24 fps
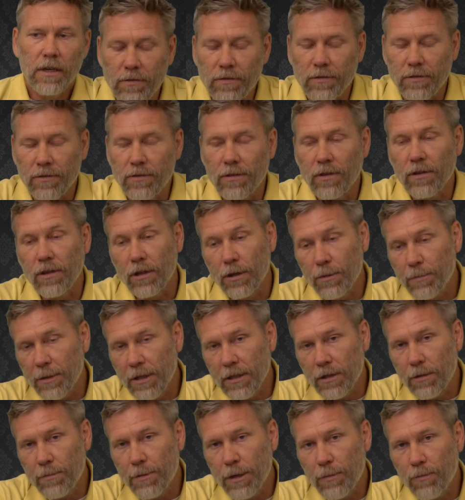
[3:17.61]
It's going to be a
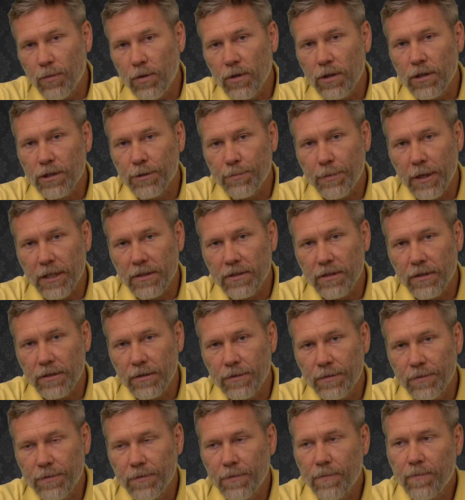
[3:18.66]
little bit more
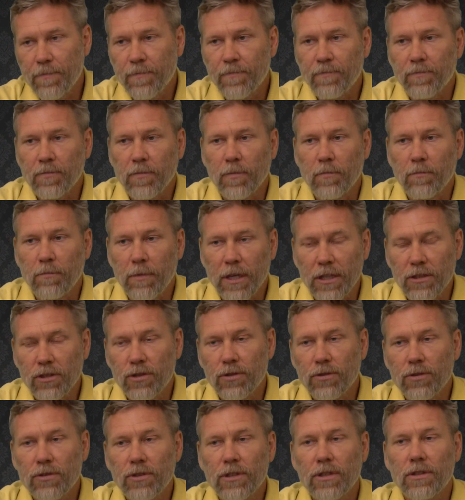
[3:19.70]
expensive. Make
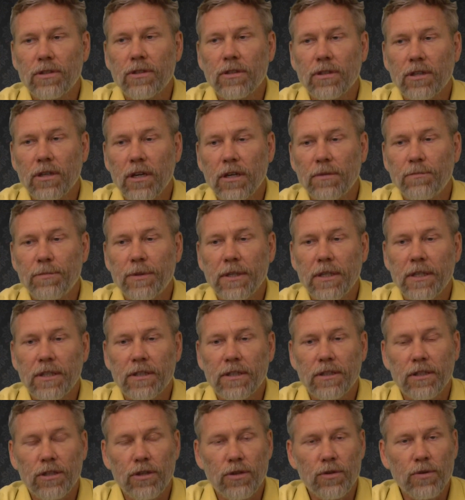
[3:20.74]
sure that the company
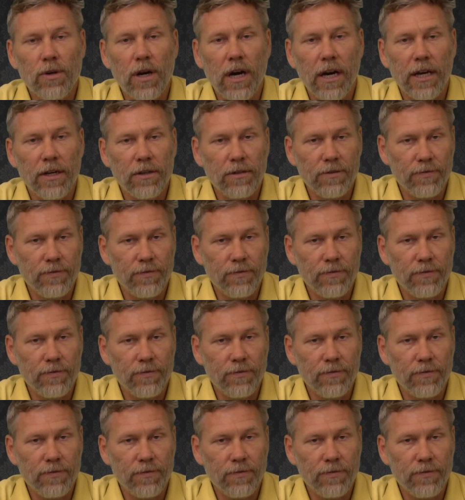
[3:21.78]
that you hire,